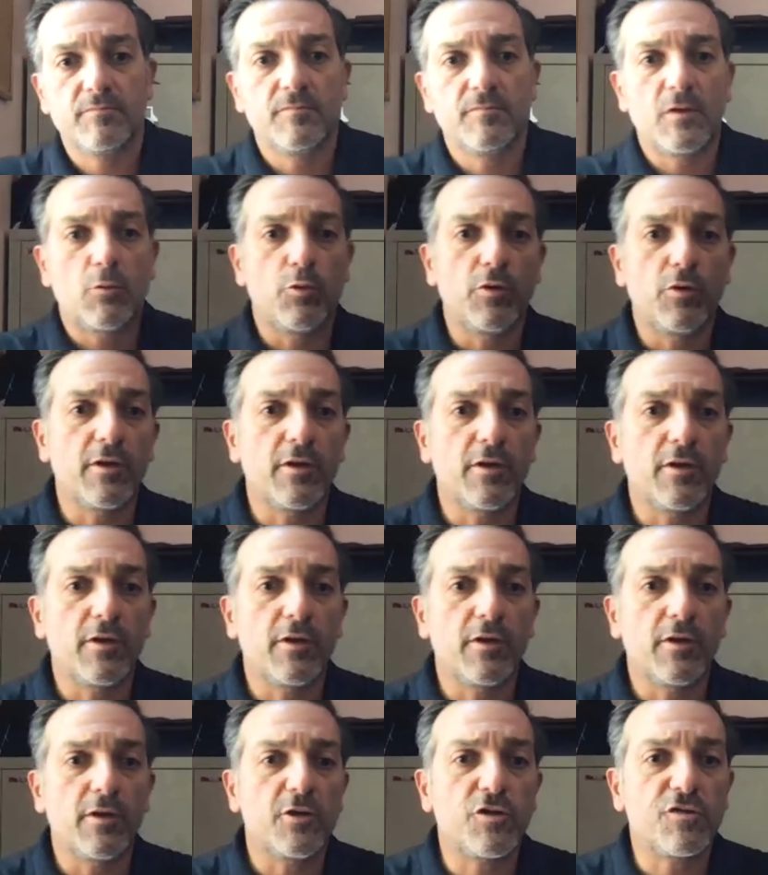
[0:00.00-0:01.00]
Really
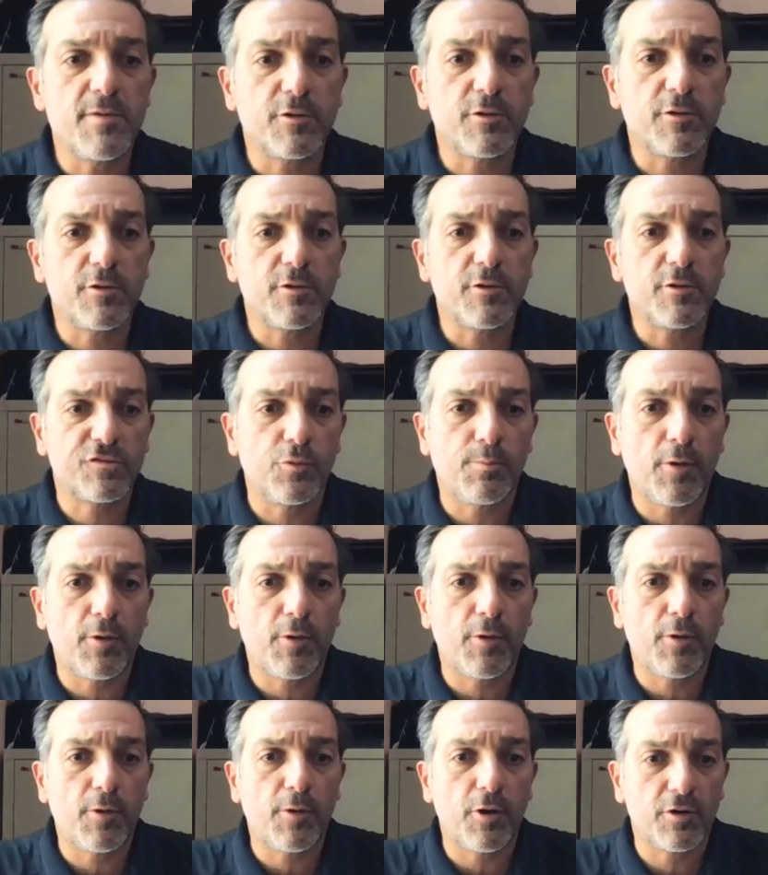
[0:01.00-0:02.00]
just the middle school
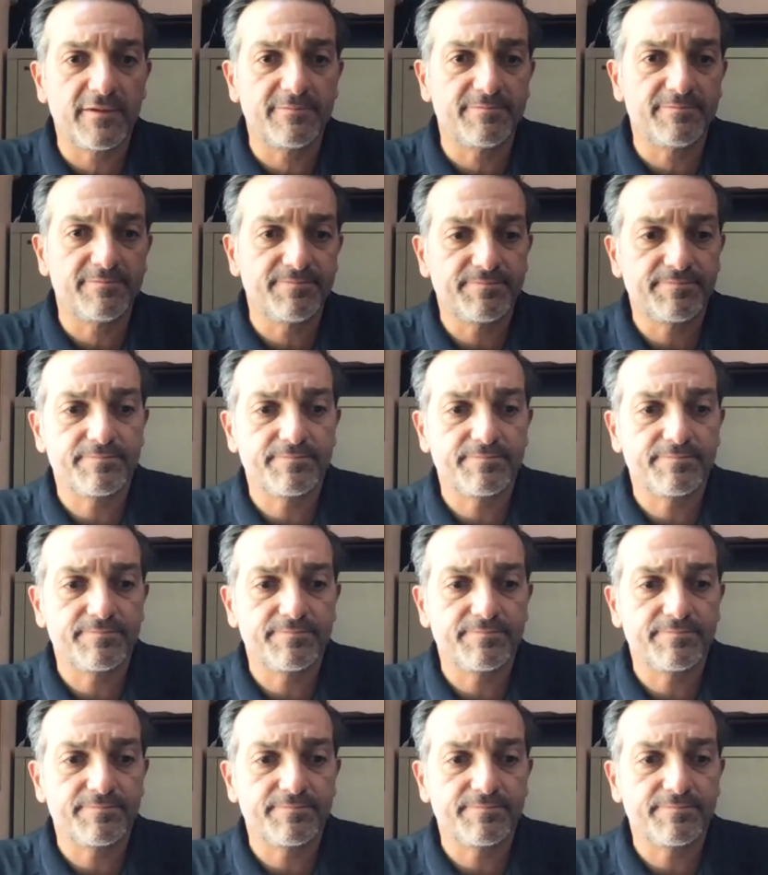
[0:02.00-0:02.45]
part of it.